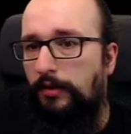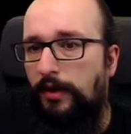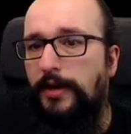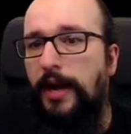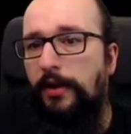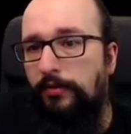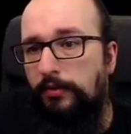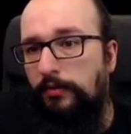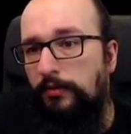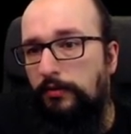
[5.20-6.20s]
Again,
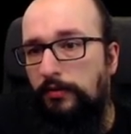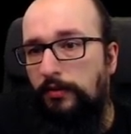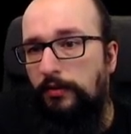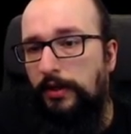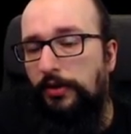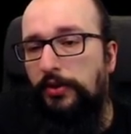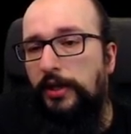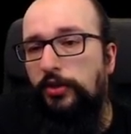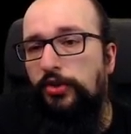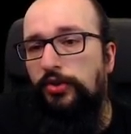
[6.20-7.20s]
Guilty
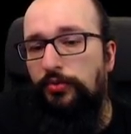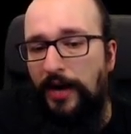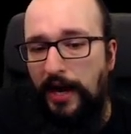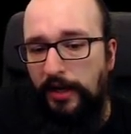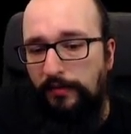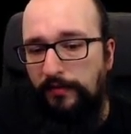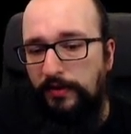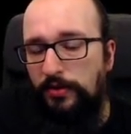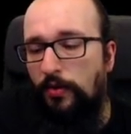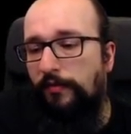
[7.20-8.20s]
Gear Strive,
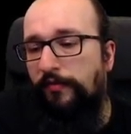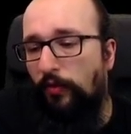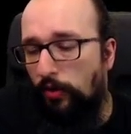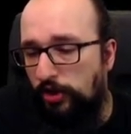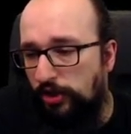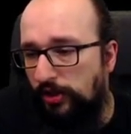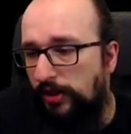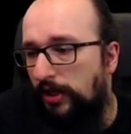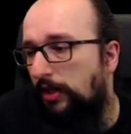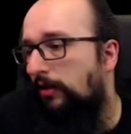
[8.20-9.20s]
so
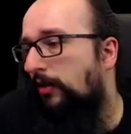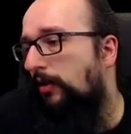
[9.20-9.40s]
unfortunately,